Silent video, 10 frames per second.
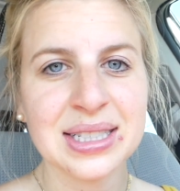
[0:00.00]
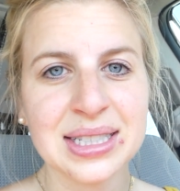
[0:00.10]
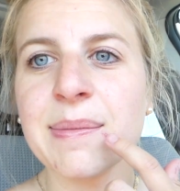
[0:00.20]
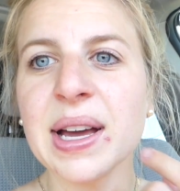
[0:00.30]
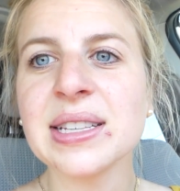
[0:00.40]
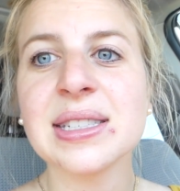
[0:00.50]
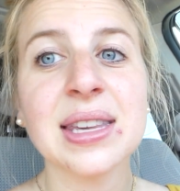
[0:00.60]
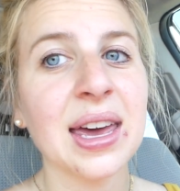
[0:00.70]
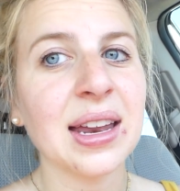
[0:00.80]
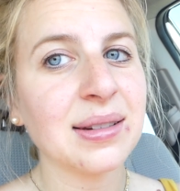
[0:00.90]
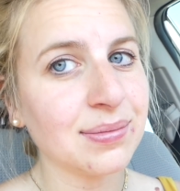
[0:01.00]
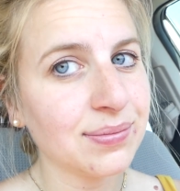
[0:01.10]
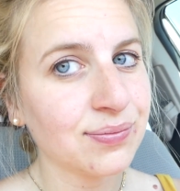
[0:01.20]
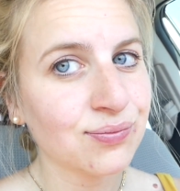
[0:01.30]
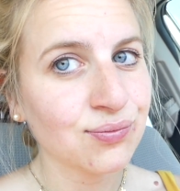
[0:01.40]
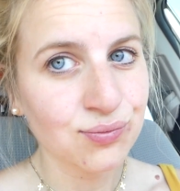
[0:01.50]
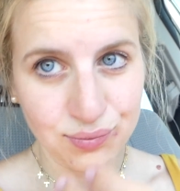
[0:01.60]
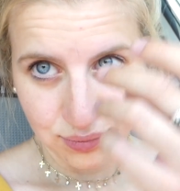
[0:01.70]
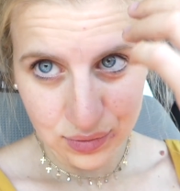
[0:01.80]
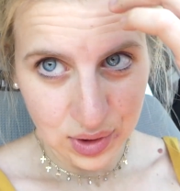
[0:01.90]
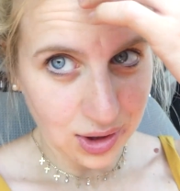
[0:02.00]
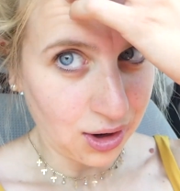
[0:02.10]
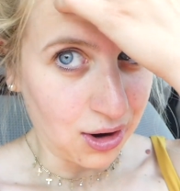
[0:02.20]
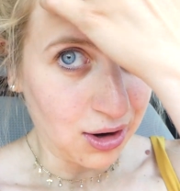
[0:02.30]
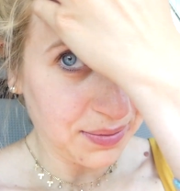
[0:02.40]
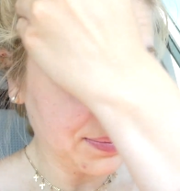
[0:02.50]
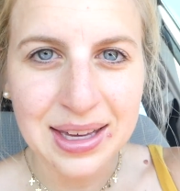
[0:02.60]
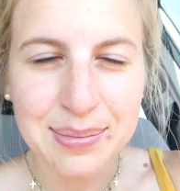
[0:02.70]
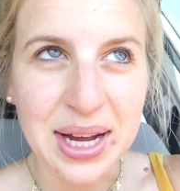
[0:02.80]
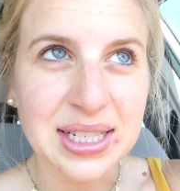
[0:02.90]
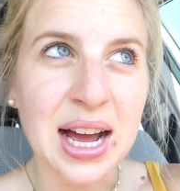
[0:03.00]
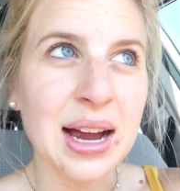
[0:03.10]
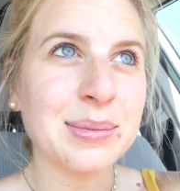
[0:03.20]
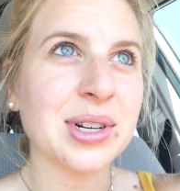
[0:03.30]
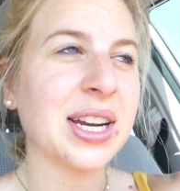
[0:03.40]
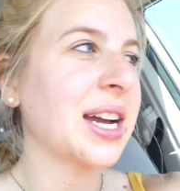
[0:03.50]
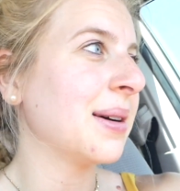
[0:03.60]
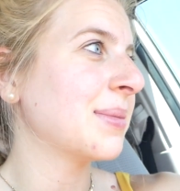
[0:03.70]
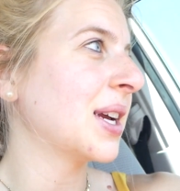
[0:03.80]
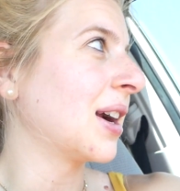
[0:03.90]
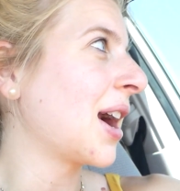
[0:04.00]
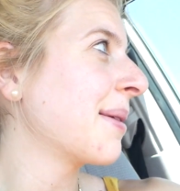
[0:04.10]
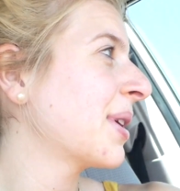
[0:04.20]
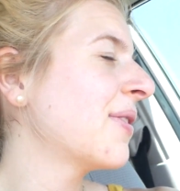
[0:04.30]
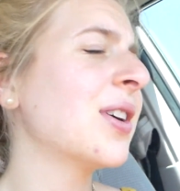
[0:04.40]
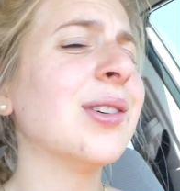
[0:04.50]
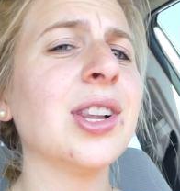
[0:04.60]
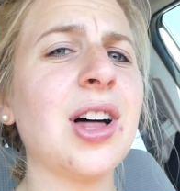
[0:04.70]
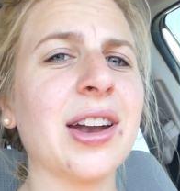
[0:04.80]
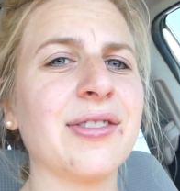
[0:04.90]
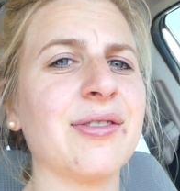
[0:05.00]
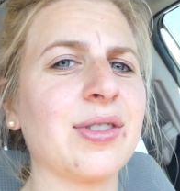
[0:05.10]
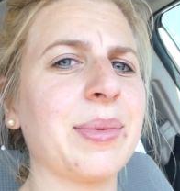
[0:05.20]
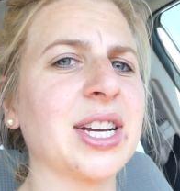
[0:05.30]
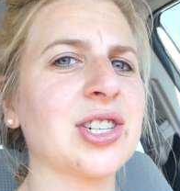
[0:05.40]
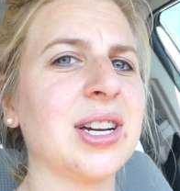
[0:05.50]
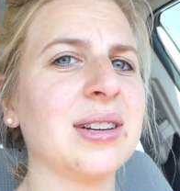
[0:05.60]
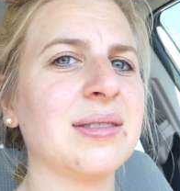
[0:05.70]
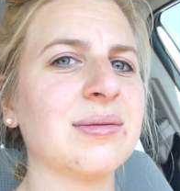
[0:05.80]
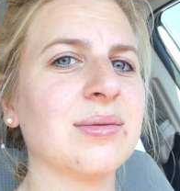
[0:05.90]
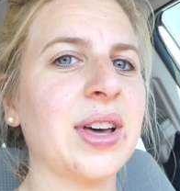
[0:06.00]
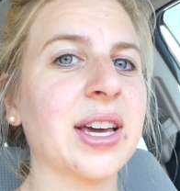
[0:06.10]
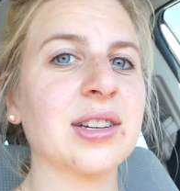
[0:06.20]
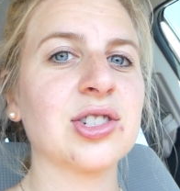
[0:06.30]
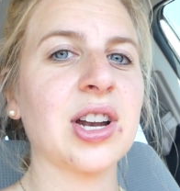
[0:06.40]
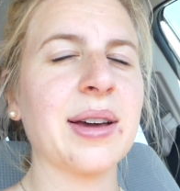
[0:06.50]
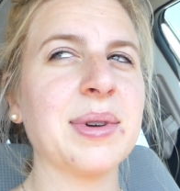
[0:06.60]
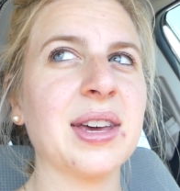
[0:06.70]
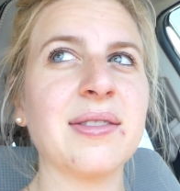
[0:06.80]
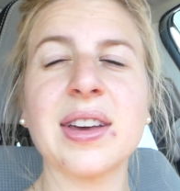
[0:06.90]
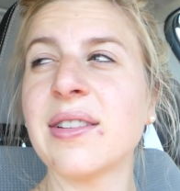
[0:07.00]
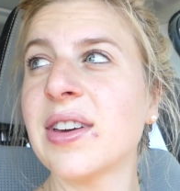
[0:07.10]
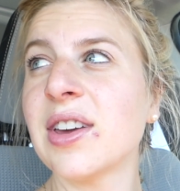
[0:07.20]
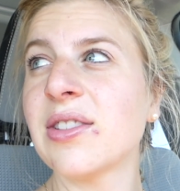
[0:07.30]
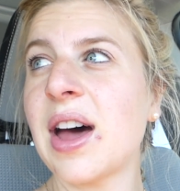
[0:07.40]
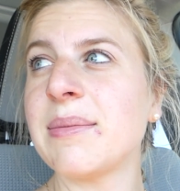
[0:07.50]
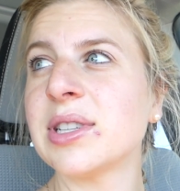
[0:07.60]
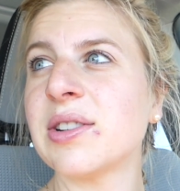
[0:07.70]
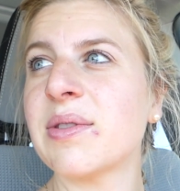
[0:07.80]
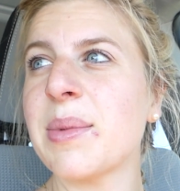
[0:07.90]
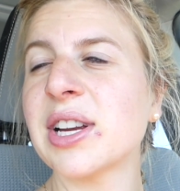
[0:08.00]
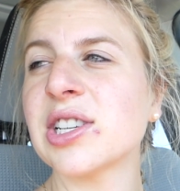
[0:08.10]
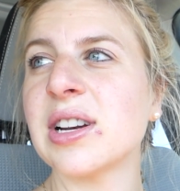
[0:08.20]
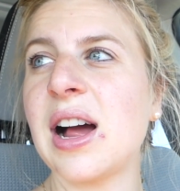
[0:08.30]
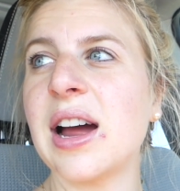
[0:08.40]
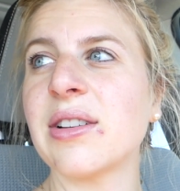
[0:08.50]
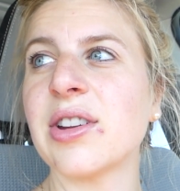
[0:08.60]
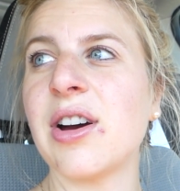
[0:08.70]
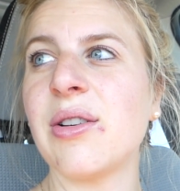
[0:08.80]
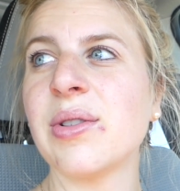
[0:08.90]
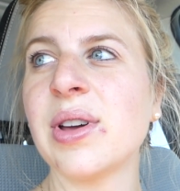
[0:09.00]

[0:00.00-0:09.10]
And my skin, girl, in my time? already come here? I'm giving you a lot of information. Like, should I be giving you that much information? I don't know.